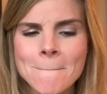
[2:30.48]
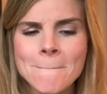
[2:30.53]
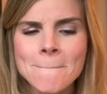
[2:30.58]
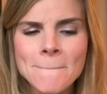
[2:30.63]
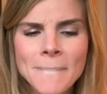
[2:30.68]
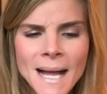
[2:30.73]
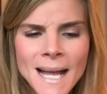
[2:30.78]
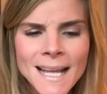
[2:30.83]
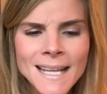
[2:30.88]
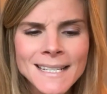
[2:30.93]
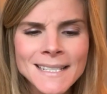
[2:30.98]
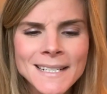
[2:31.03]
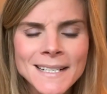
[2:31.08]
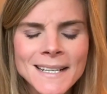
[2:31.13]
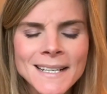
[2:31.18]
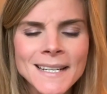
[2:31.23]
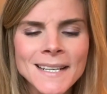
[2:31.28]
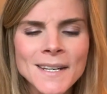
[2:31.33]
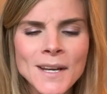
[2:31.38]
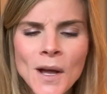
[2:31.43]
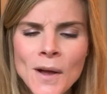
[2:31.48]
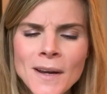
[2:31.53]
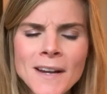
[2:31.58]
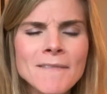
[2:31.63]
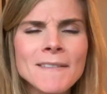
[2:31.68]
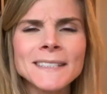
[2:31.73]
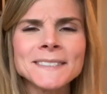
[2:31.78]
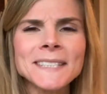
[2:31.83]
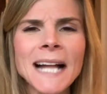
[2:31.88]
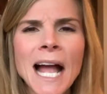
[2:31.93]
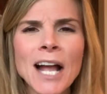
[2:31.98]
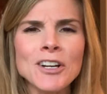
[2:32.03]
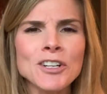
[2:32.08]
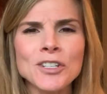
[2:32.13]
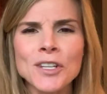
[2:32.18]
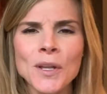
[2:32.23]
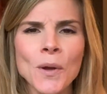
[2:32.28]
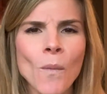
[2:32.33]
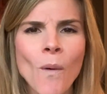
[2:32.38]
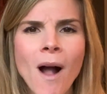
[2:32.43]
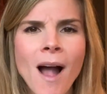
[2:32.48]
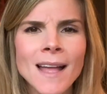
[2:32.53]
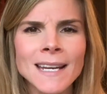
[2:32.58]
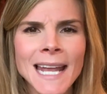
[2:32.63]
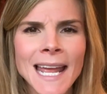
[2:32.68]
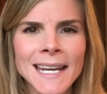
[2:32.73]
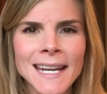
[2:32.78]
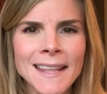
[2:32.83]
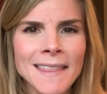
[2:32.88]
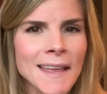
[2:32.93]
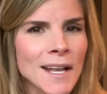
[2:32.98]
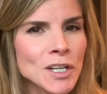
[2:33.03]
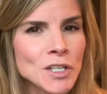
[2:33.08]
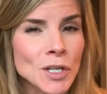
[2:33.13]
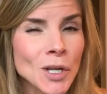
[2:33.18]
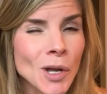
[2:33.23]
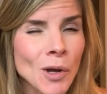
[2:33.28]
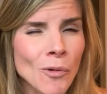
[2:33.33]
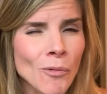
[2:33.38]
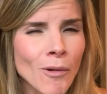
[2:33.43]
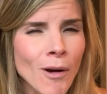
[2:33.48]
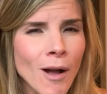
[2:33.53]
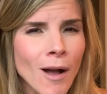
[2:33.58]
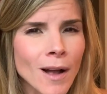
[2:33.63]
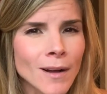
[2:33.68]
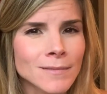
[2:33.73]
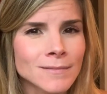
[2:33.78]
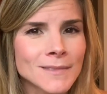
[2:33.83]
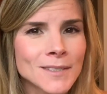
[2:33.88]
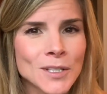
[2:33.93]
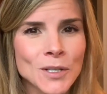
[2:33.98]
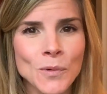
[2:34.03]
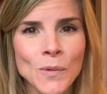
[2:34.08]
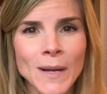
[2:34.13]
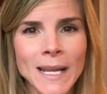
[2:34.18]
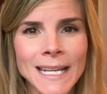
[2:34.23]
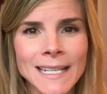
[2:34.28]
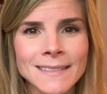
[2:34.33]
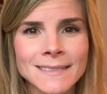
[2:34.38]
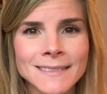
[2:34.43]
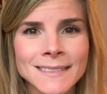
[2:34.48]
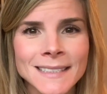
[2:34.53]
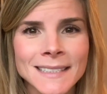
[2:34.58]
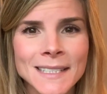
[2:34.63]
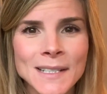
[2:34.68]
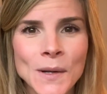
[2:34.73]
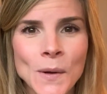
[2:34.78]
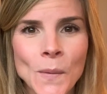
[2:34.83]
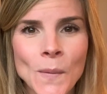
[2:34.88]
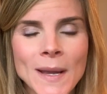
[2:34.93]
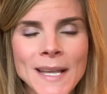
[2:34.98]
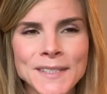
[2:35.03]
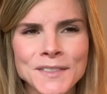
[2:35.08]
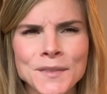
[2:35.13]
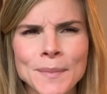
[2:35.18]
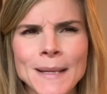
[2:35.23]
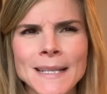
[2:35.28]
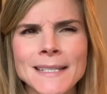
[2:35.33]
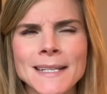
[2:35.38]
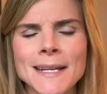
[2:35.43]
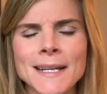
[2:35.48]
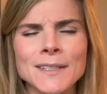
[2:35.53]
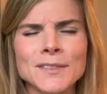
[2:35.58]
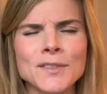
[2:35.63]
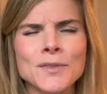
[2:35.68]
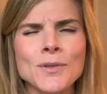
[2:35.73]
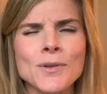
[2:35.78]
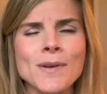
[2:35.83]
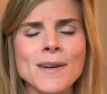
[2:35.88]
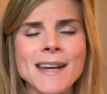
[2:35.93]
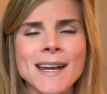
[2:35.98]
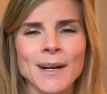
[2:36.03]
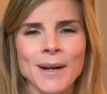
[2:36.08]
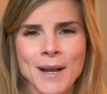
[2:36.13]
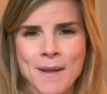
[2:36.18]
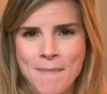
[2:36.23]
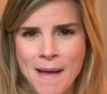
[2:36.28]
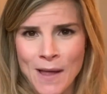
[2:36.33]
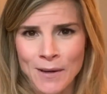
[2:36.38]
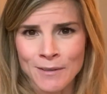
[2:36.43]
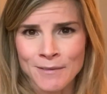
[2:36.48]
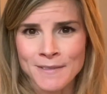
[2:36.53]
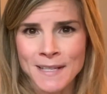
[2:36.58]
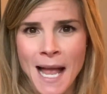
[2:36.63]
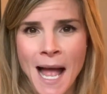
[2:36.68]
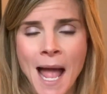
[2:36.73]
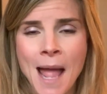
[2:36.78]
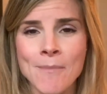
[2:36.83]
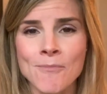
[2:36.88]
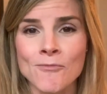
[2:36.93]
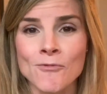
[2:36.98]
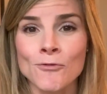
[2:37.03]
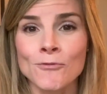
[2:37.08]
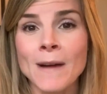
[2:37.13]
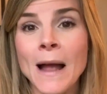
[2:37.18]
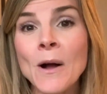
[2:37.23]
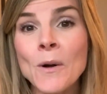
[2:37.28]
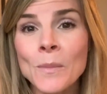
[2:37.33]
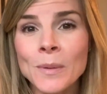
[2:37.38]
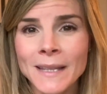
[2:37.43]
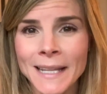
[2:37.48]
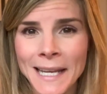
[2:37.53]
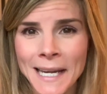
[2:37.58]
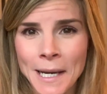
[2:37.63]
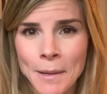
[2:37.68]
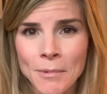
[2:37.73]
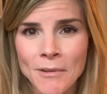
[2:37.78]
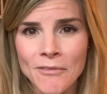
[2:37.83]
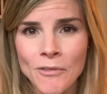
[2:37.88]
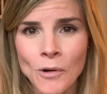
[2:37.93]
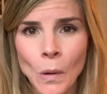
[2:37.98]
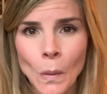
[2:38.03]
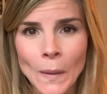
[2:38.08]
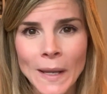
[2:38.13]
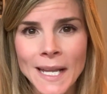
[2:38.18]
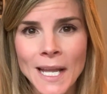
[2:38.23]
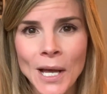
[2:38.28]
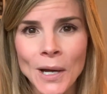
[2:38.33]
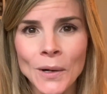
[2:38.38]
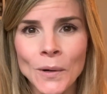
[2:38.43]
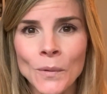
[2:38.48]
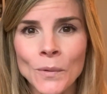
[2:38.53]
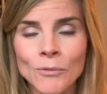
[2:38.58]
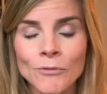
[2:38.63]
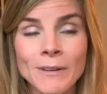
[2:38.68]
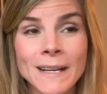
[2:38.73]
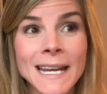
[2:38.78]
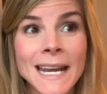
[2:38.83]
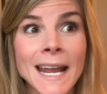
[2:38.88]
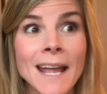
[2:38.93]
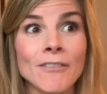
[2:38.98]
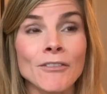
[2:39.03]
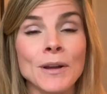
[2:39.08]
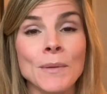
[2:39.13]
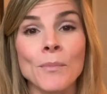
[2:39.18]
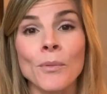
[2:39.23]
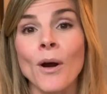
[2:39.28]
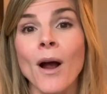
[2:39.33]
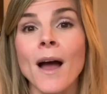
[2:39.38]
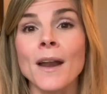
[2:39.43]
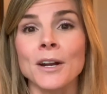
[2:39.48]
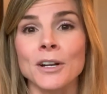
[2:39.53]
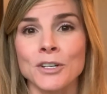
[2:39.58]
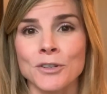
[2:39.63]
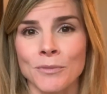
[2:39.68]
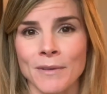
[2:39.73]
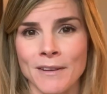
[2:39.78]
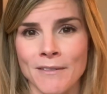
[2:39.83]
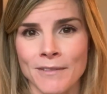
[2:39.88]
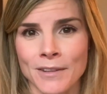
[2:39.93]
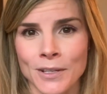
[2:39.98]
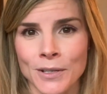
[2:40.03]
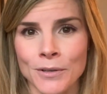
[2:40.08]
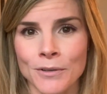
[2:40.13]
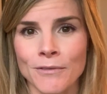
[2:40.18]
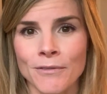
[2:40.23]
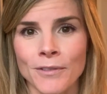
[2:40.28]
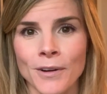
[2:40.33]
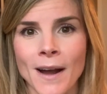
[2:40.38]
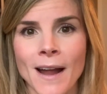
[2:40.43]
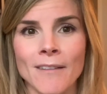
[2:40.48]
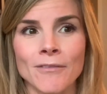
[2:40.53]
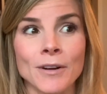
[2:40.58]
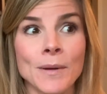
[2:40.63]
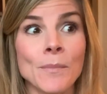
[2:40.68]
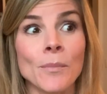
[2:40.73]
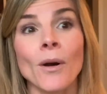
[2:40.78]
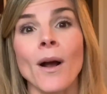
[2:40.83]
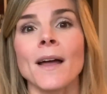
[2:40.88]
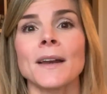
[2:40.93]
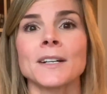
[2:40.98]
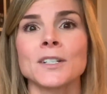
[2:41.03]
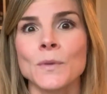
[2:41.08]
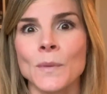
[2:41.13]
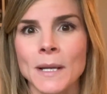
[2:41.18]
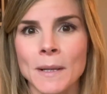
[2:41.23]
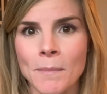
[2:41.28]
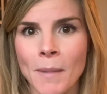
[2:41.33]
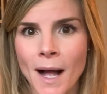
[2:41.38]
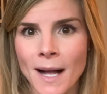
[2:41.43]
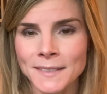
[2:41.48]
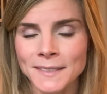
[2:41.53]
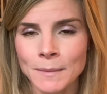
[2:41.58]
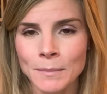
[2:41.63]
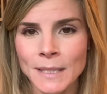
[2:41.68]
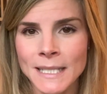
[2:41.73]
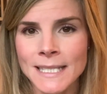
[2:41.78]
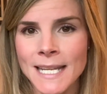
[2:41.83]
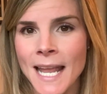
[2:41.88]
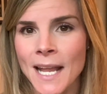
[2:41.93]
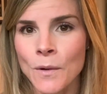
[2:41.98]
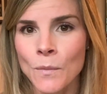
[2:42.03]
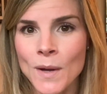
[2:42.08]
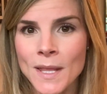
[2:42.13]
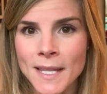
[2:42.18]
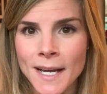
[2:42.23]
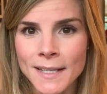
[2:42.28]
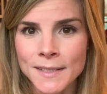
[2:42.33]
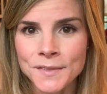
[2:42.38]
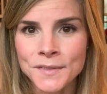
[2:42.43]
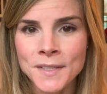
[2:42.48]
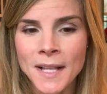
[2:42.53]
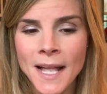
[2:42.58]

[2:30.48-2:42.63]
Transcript: But none of us actually want anything to go wrong, do we? We spend an extraordinary amount of time route planning before we go, reading every product review for every product we could possibly take with us.